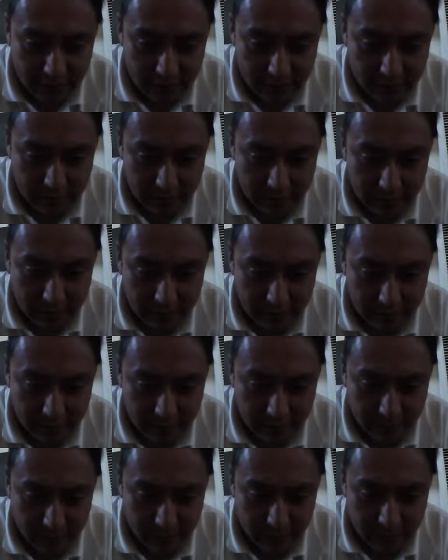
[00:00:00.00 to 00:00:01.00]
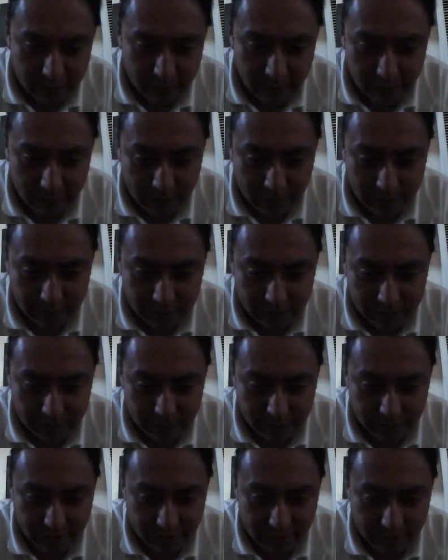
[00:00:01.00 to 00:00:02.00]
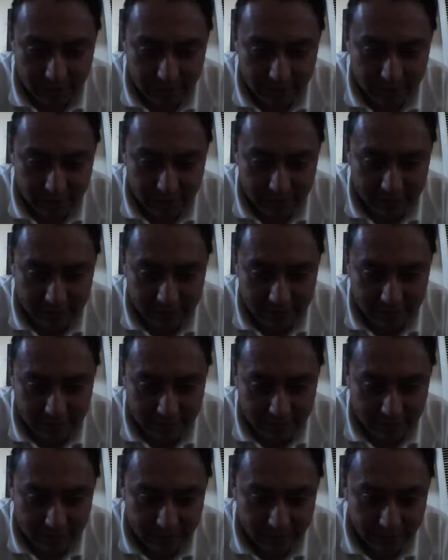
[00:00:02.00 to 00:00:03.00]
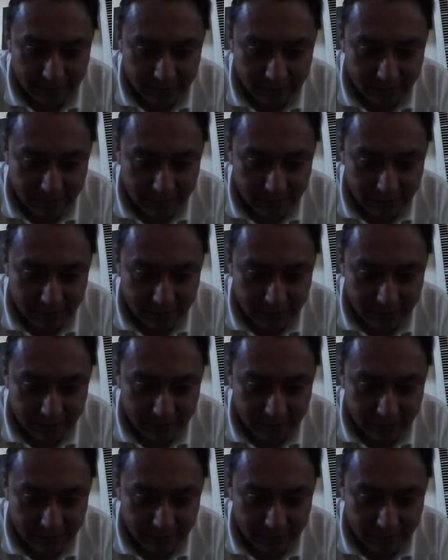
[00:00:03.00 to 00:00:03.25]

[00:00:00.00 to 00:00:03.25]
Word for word: So I'm looking at it myself,